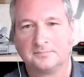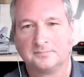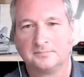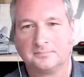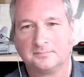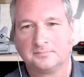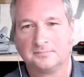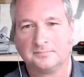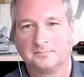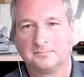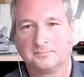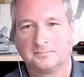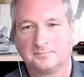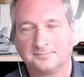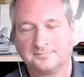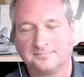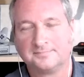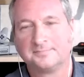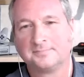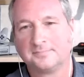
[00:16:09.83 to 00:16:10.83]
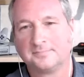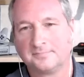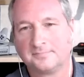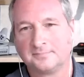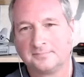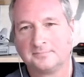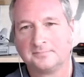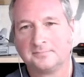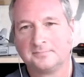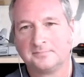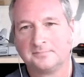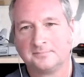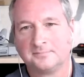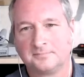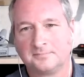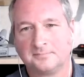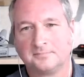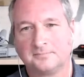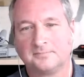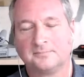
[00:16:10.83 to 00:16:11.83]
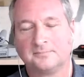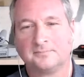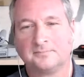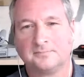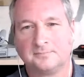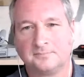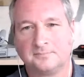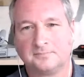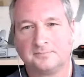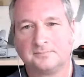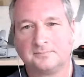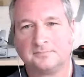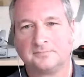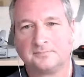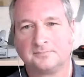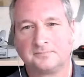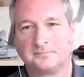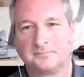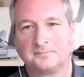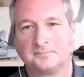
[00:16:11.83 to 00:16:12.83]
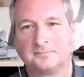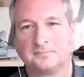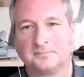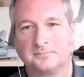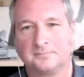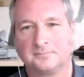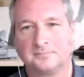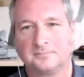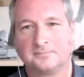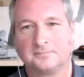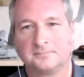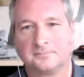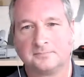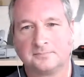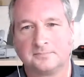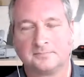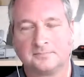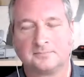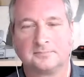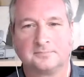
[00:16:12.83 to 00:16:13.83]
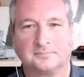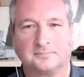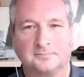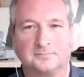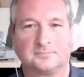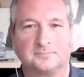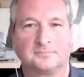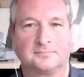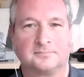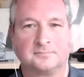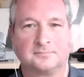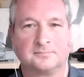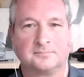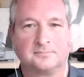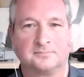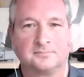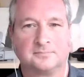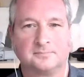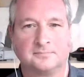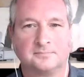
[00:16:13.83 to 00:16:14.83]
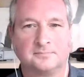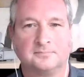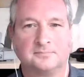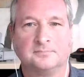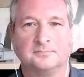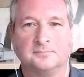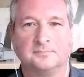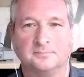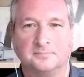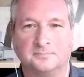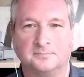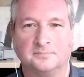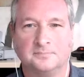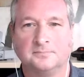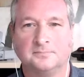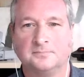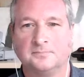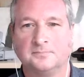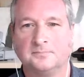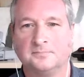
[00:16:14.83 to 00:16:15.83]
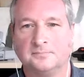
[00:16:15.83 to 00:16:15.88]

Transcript: (not speaking)